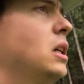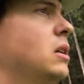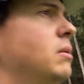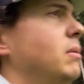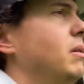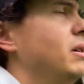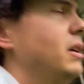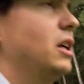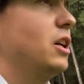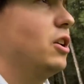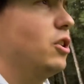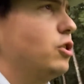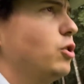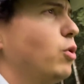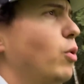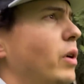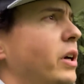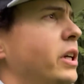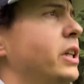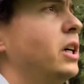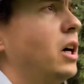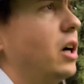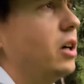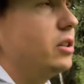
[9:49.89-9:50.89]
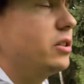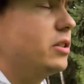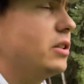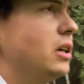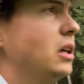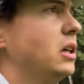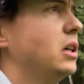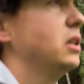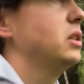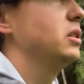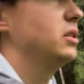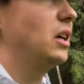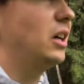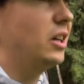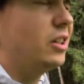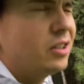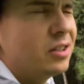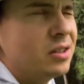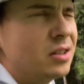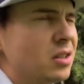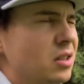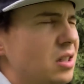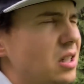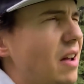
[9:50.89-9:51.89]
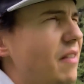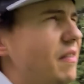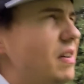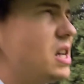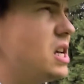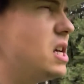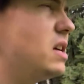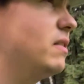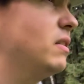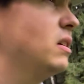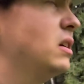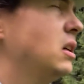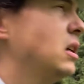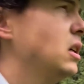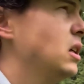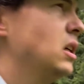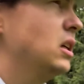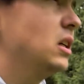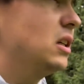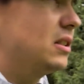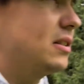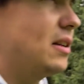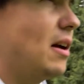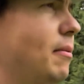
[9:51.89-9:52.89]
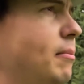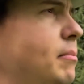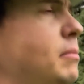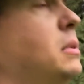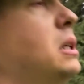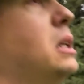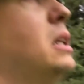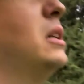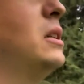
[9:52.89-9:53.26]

maybe another 20 yards, 170 something